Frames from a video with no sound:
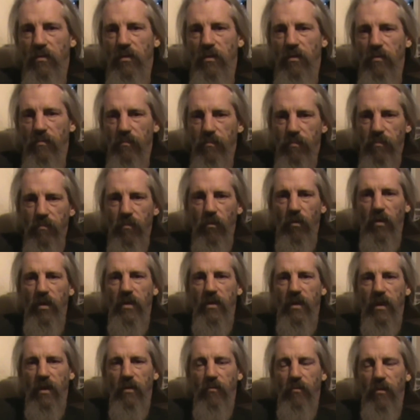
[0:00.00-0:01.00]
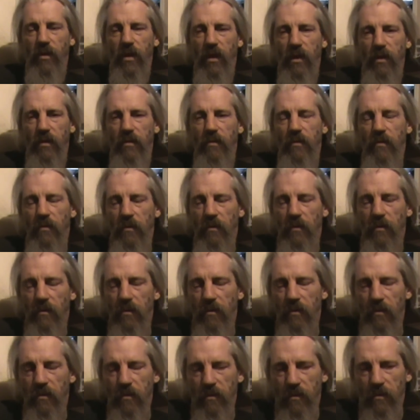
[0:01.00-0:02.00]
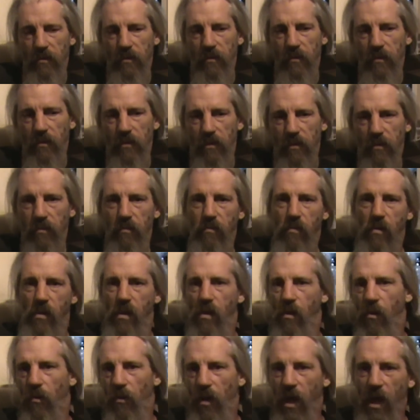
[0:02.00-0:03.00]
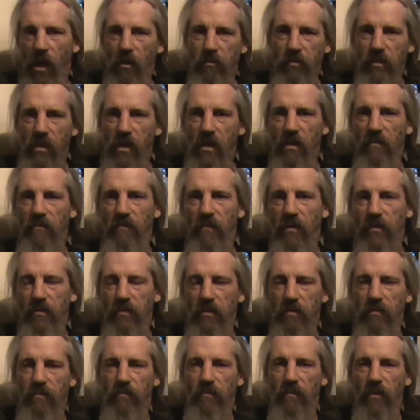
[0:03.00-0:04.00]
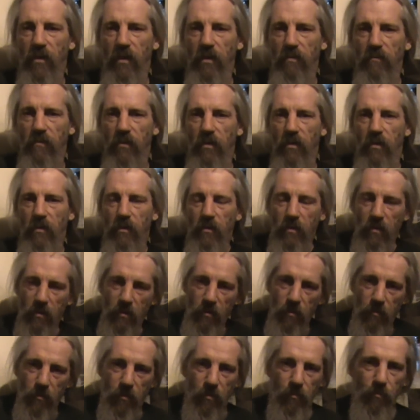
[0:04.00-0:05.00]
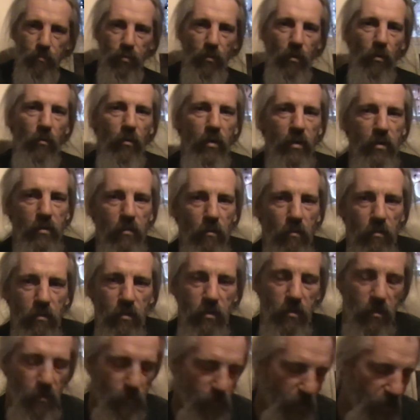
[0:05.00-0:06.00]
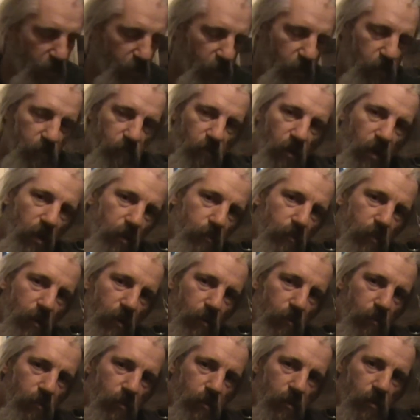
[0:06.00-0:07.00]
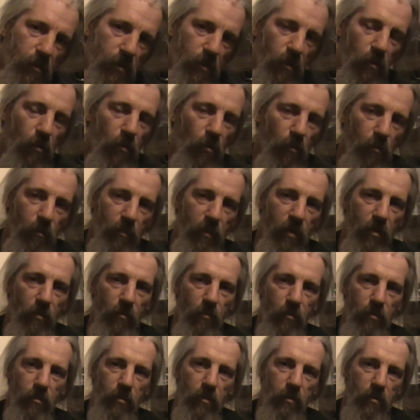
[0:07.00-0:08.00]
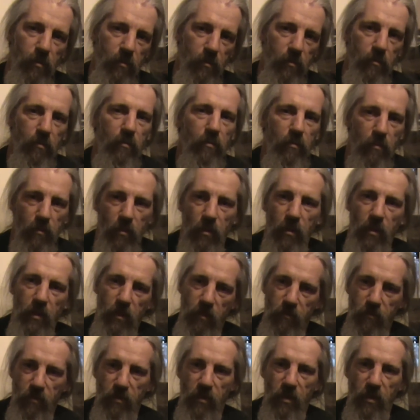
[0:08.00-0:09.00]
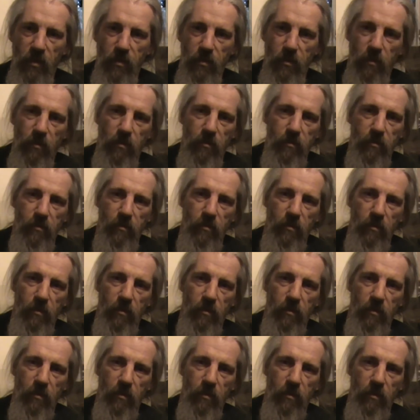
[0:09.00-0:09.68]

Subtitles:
You know, boil it down to 1 gallon. Oh, how's that affected the flavour? So brewing is not just about your grain build, your hop build, and your additions.